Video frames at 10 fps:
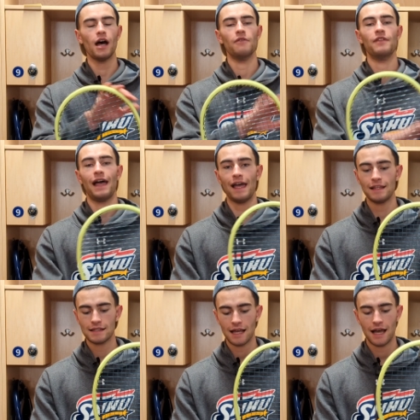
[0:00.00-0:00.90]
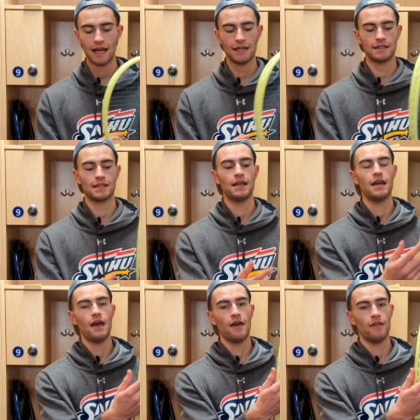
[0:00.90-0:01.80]
of the head size,
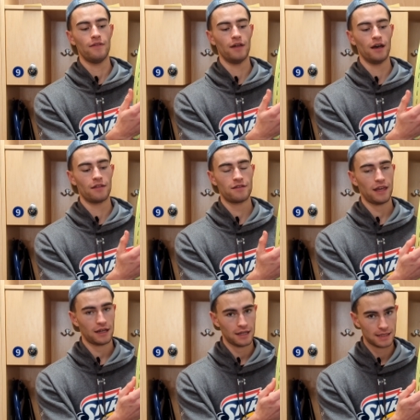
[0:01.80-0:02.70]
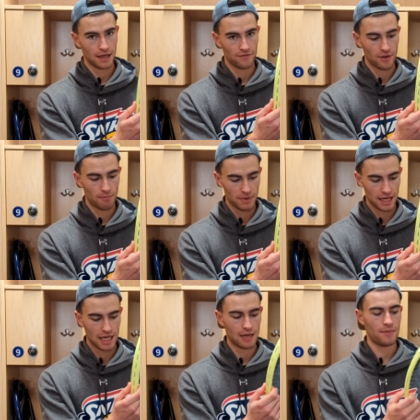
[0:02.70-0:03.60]
the thickness of the
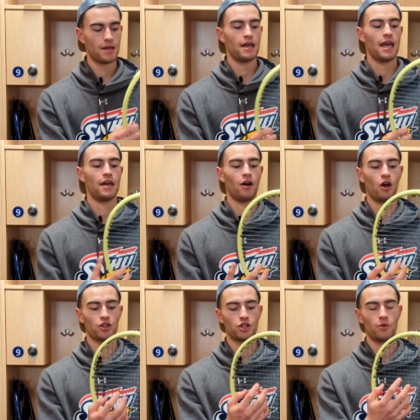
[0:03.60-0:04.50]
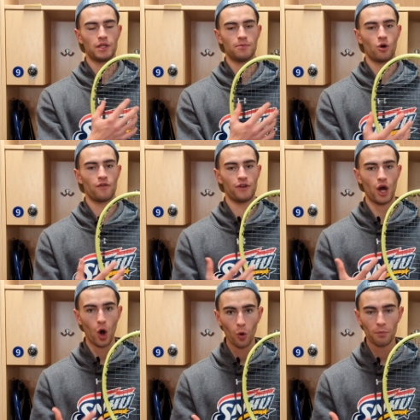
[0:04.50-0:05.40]
beam, and also it's more of an
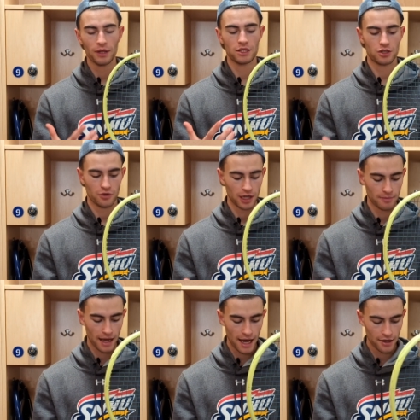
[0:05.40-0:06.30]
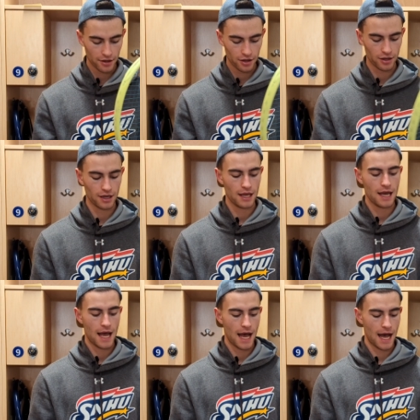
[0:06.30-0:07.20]
open string pattern.
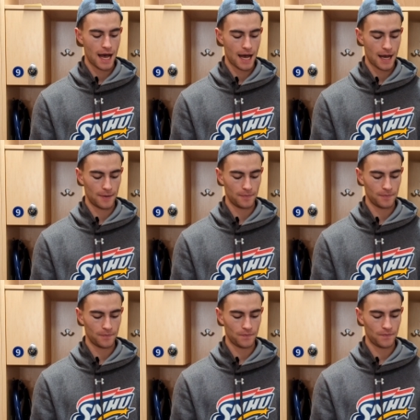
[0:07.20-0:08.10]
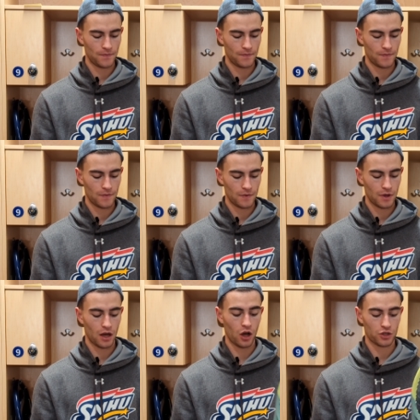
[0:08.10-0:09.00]

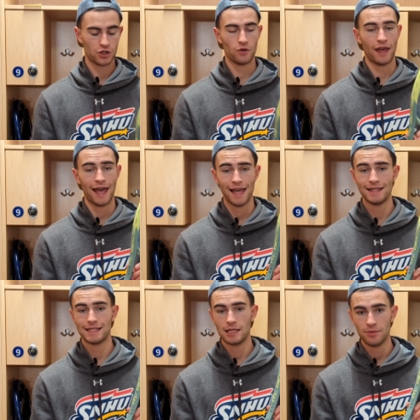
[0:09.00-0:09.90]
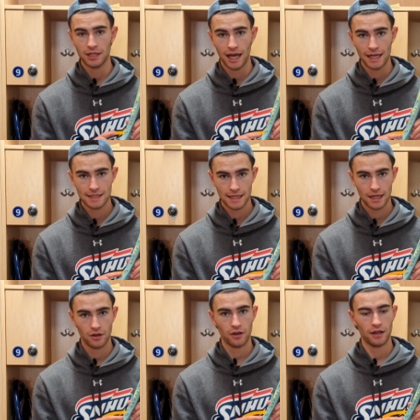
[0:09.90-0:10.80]
Also the head CPI
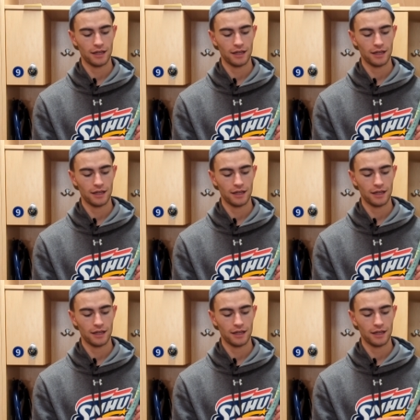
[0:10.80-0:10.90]
scale